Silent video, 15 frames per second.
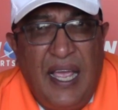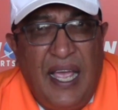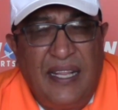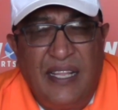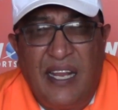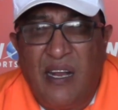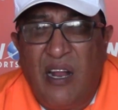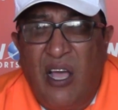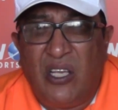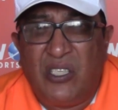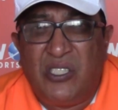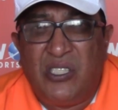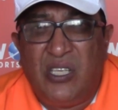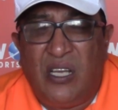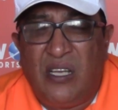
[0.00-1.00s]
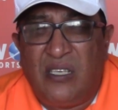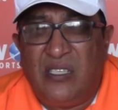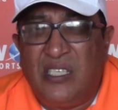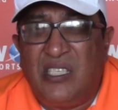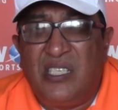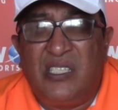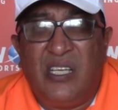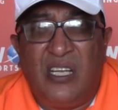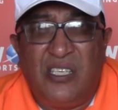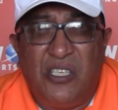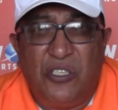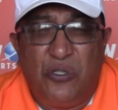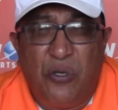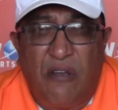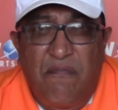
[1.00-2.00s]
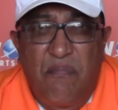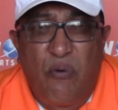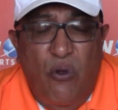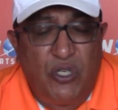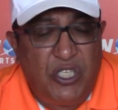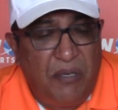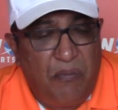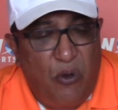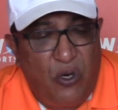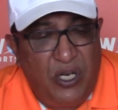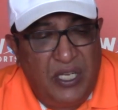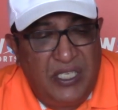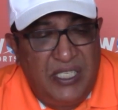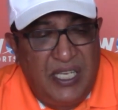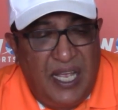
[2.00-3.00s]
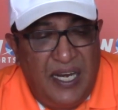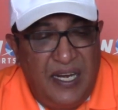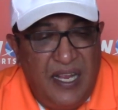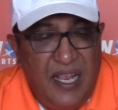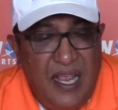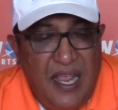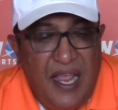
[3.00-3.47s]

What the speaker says: and that last start is certain to have brought him on a ton.